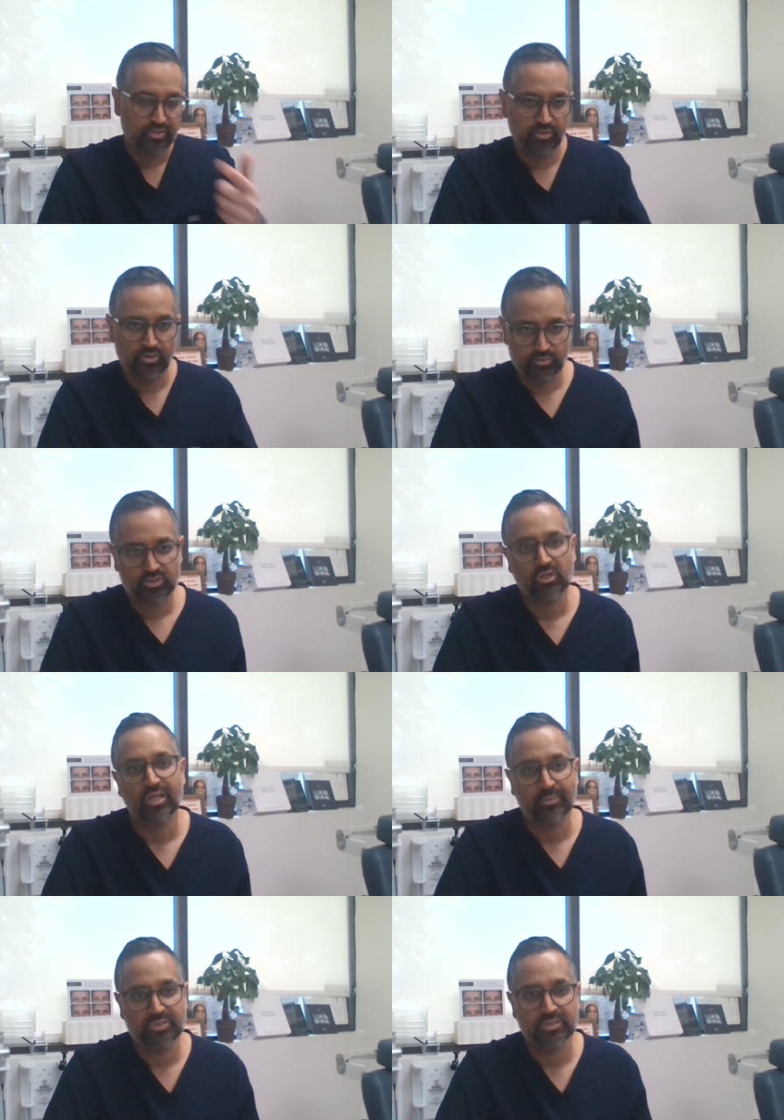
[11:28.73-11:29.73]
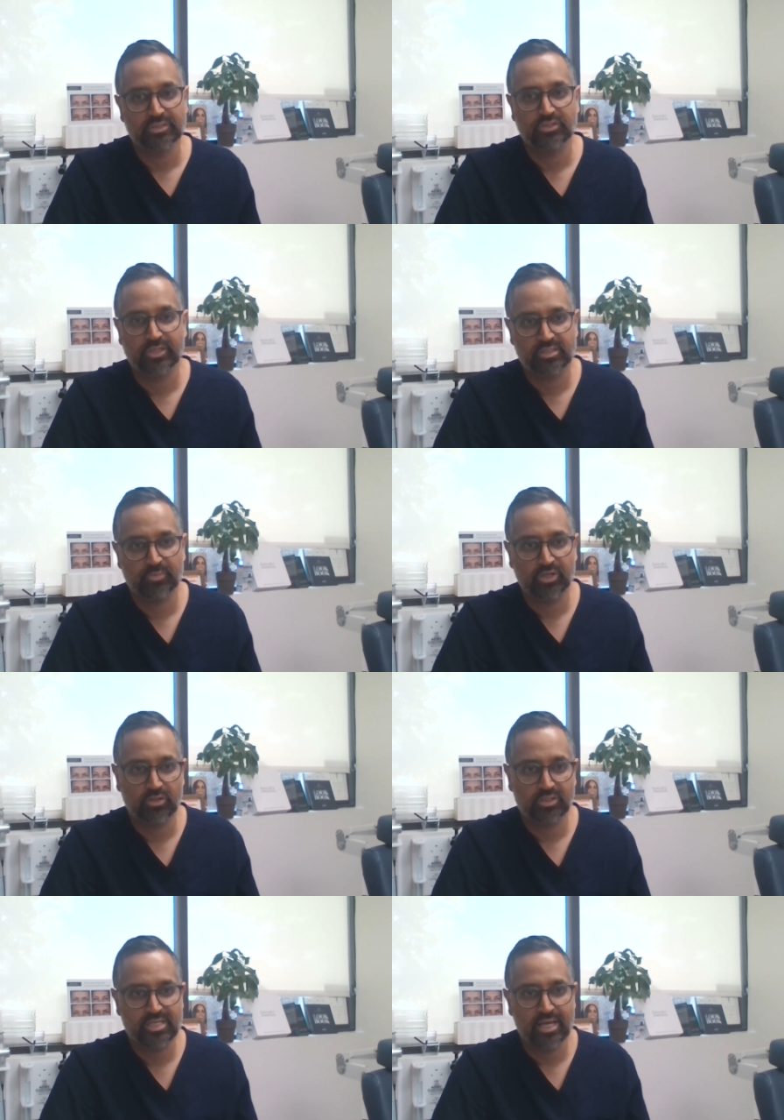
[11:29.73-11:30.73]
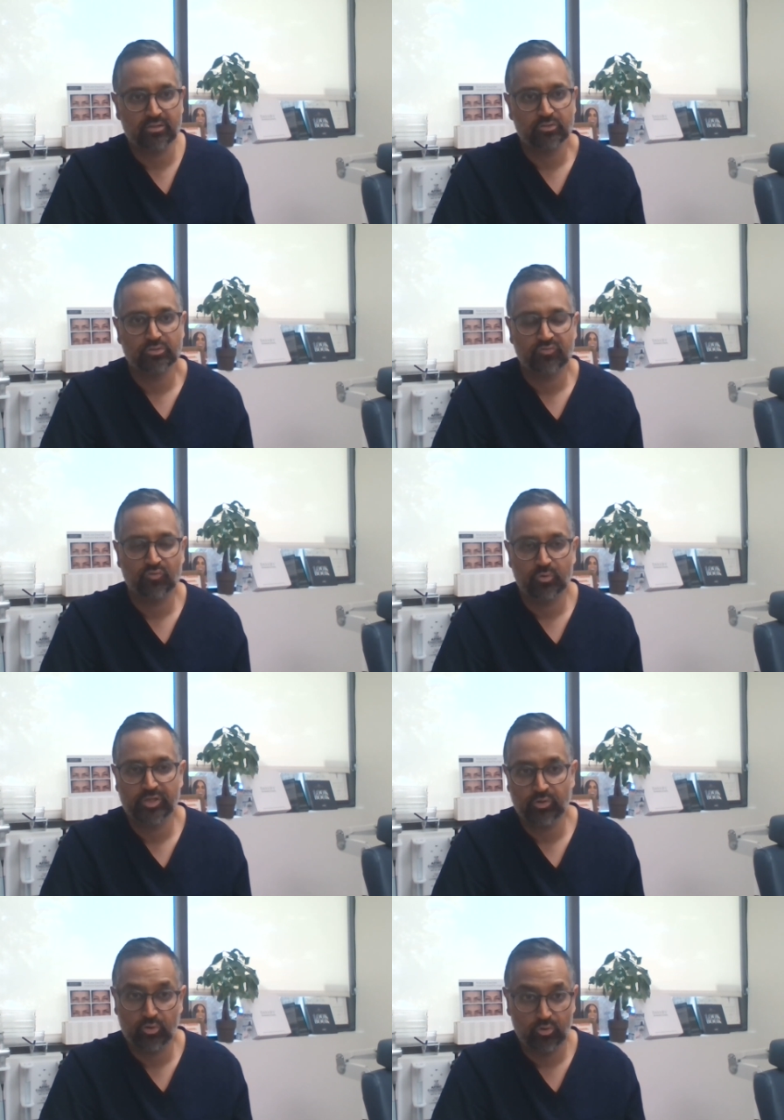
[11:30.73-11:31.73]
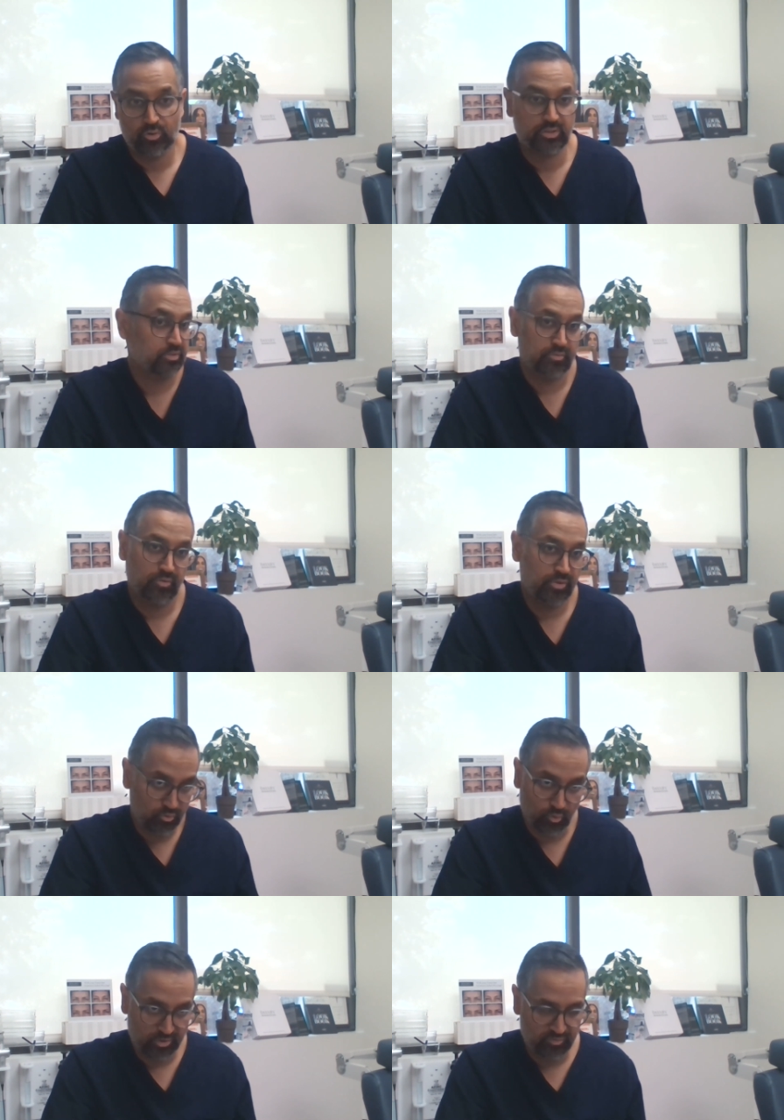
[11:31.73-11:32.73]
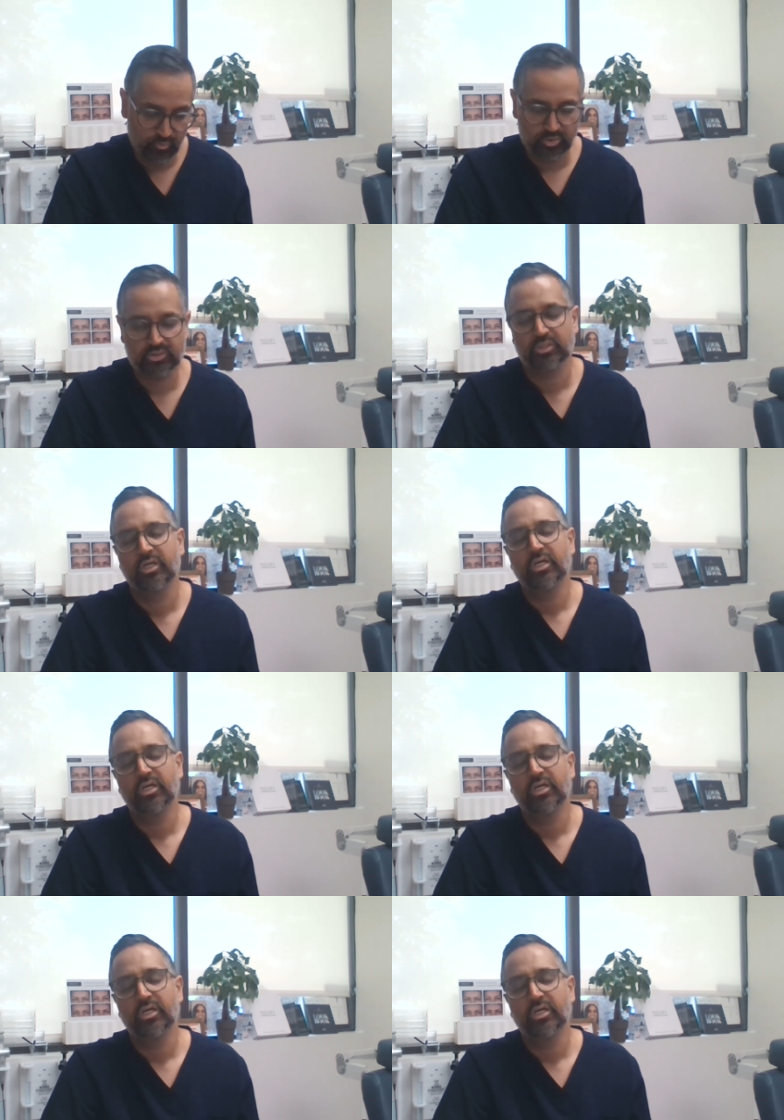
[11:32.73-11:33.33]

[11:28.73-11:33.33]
your nose collapses. You get something called a saddle nose deformity, or, or, or even worse.